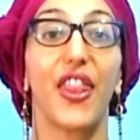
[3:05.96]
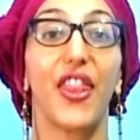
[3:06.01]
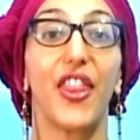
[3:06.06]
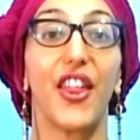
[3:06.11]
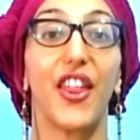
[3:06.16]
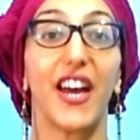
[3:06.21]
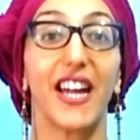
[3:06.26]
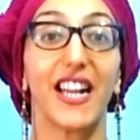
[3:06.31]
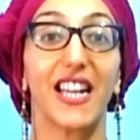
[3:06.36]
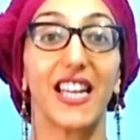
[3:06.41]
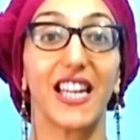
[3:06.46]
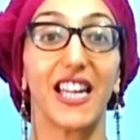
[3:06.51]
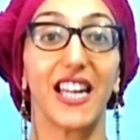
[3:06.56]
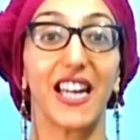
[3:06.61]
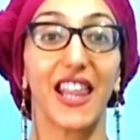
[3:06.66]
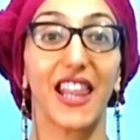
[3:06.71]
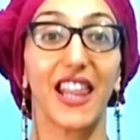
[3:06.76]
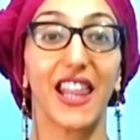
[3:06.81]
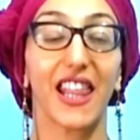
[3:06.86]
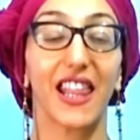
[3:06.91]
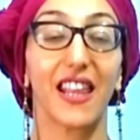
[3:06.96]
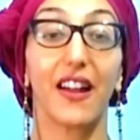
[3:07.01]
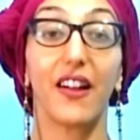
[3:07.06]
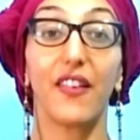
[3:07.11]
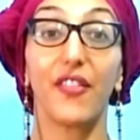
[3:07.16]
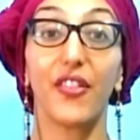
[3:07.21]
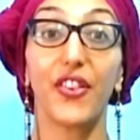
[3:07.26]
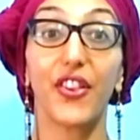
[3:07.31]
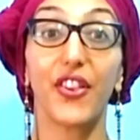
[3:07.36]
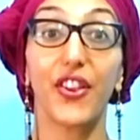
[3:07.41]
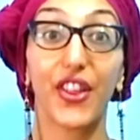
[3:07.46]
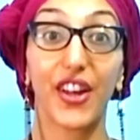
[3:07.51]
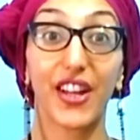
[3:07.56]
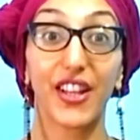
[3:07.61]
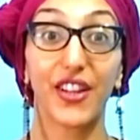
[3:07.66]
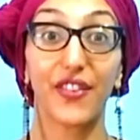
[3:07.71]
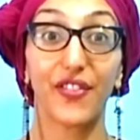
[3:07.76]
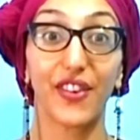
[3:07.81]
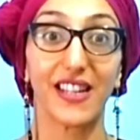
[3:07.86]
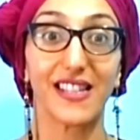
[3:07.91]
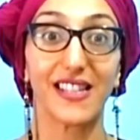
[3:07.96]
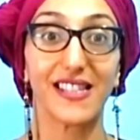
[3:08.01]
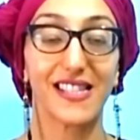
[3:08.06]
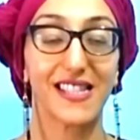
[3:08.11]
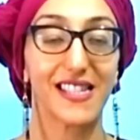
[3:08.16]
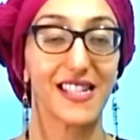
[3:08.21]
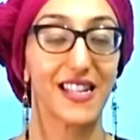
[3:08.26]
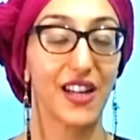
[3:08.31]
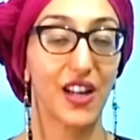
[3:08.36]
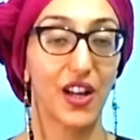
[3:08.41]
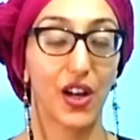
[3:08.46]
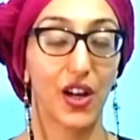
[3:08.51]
30th and 31st.